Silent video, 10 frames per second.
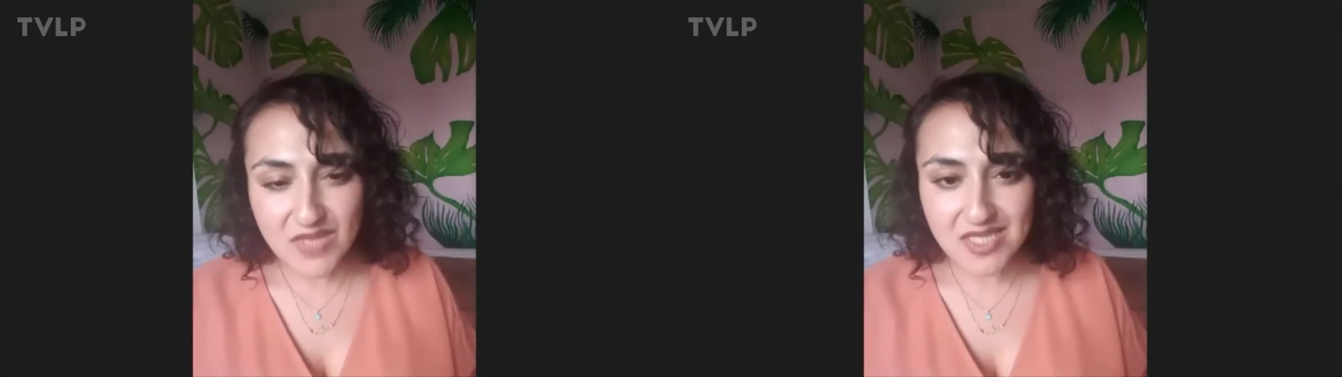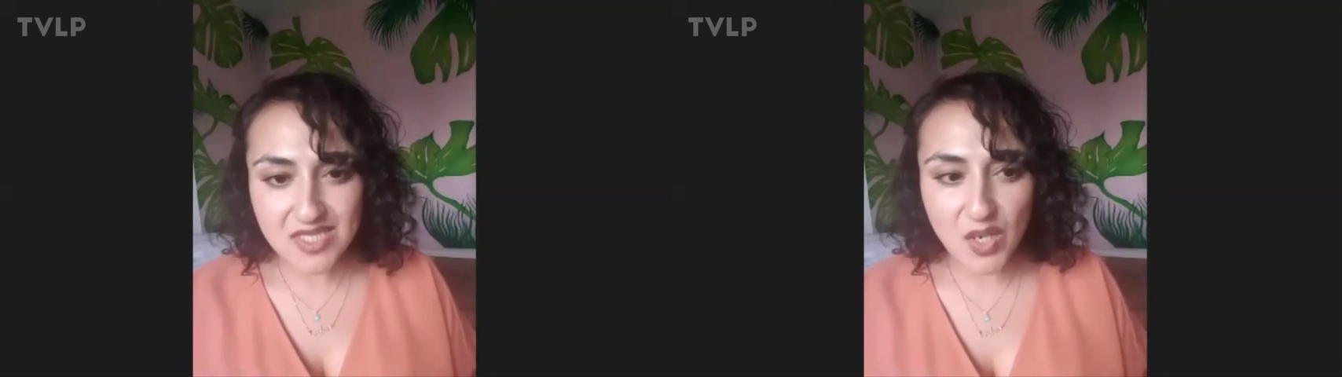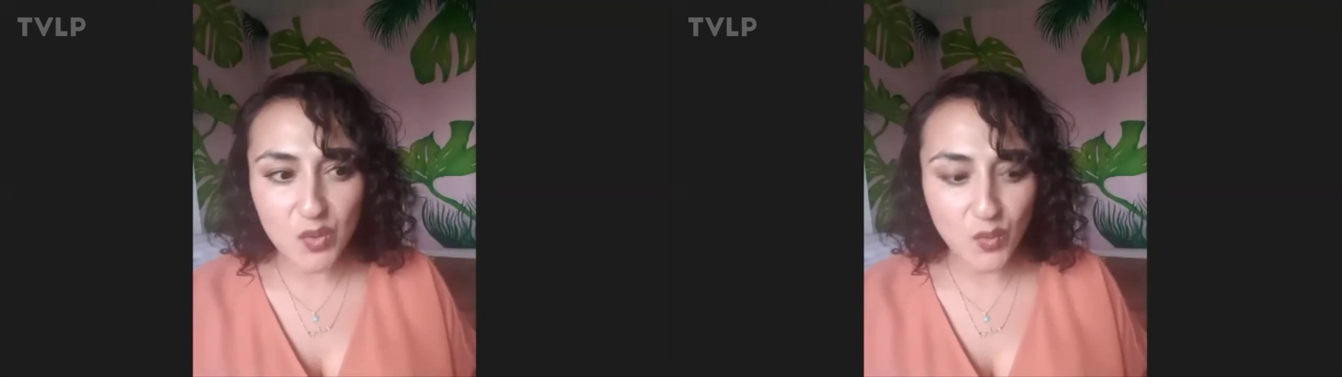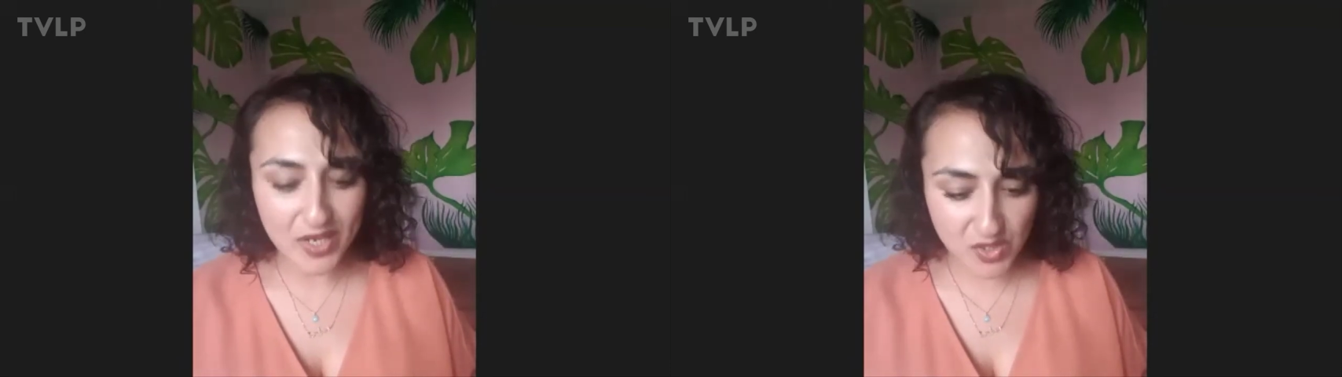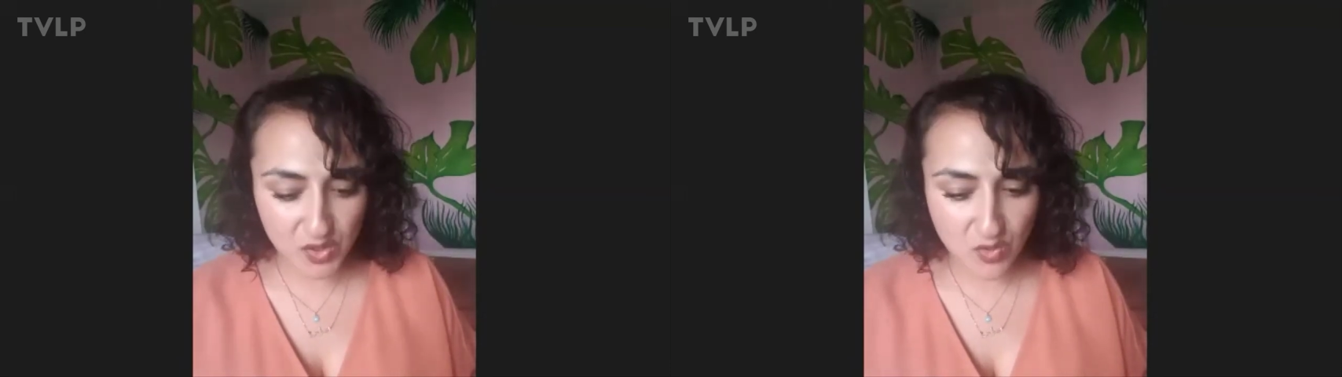So
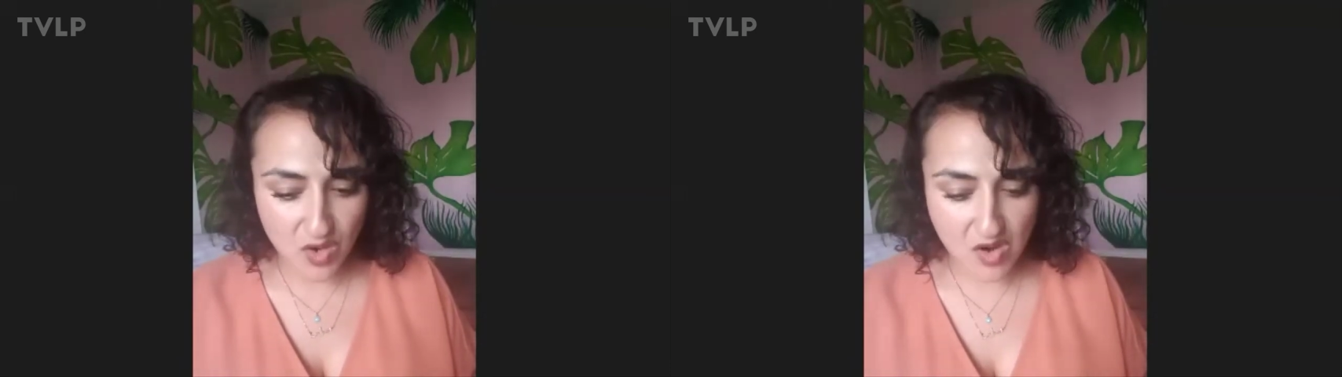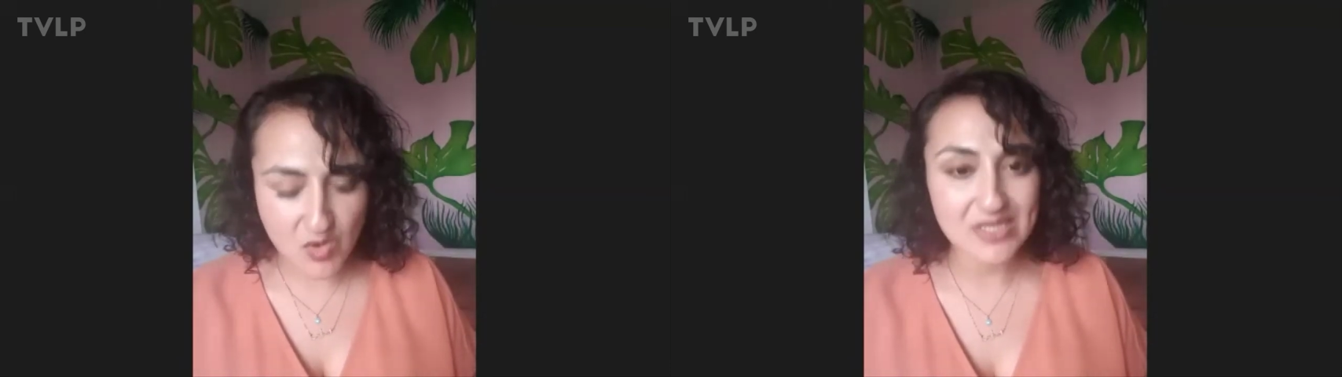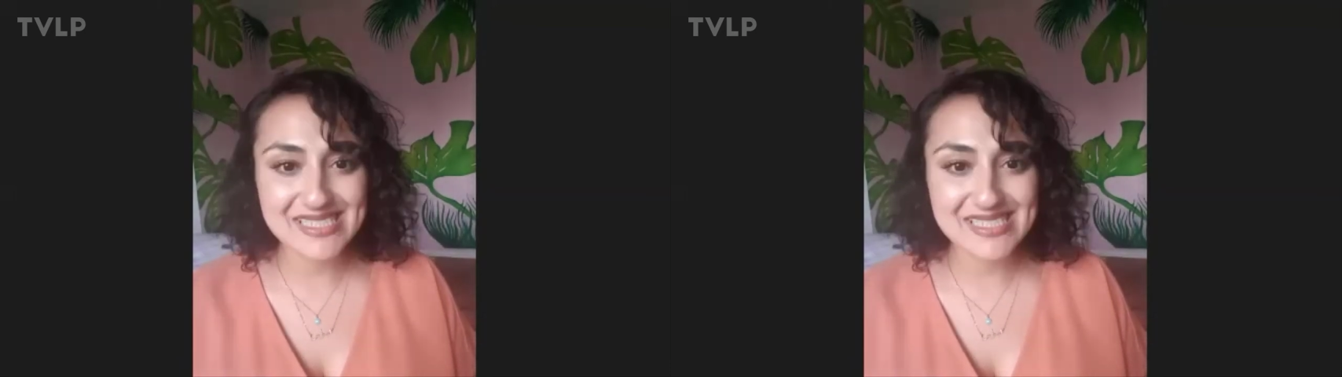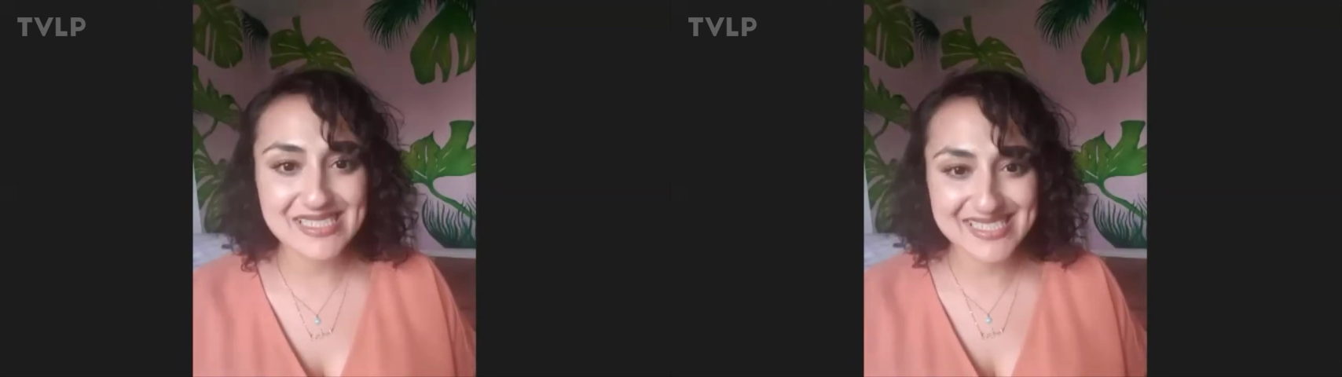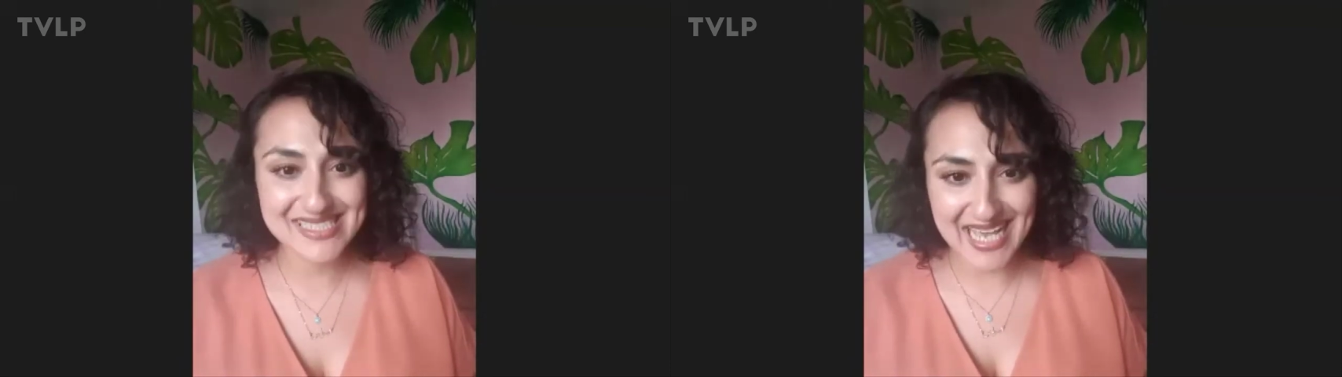when you are on
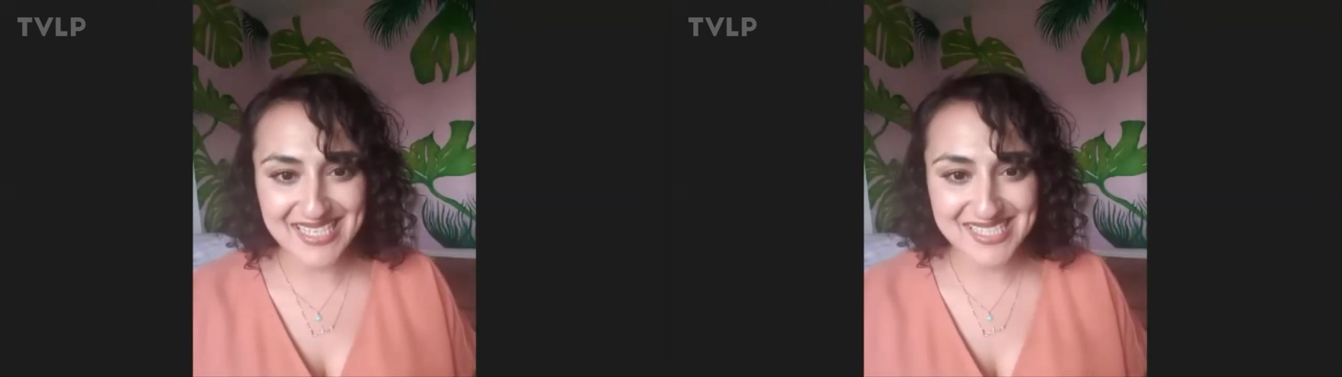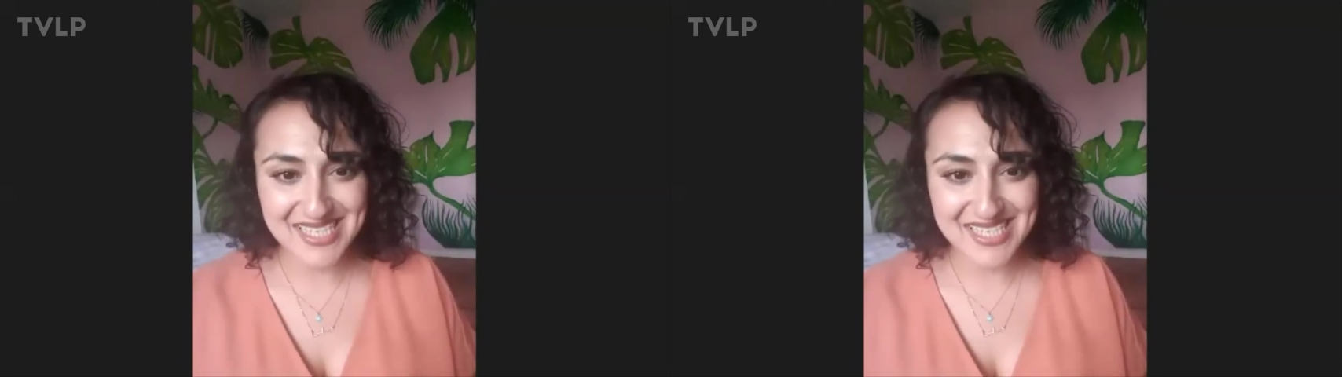set,